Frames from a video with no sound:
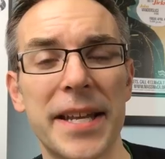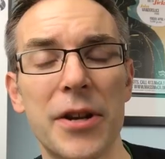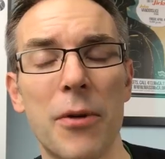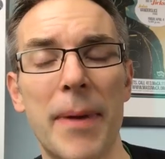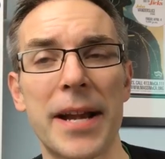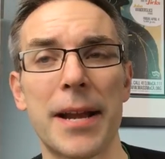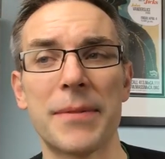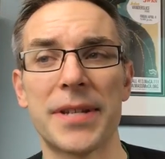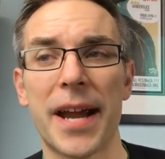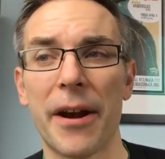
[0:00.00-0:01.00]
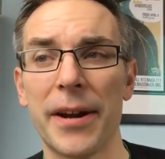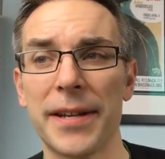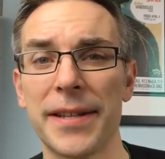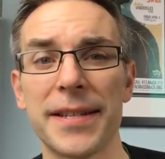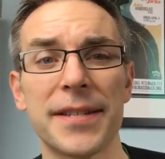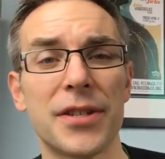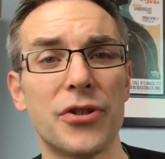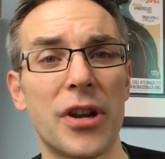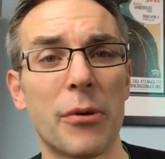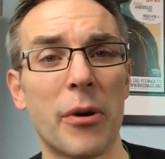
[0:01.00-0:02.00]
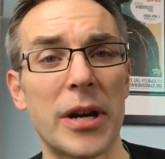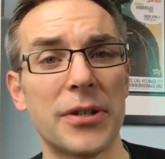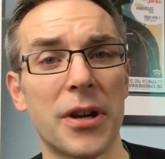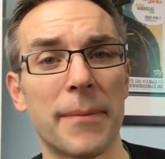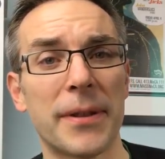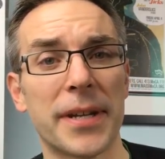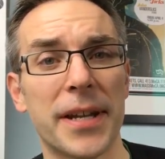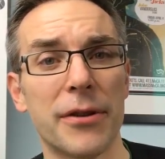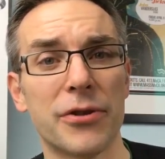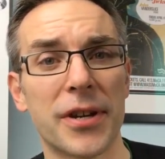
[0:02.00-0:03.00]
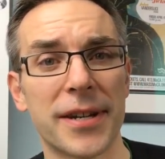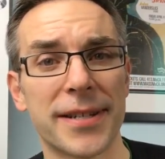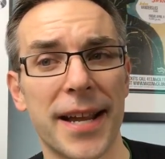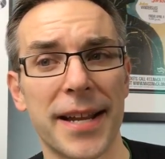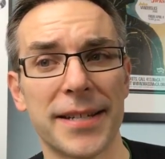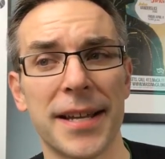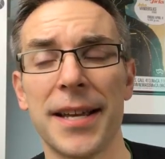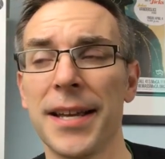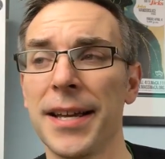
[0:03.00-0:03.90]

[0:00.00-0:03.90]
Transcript: Keto. My name is Aaron. This is the channel where I talk about the ketogenic diet.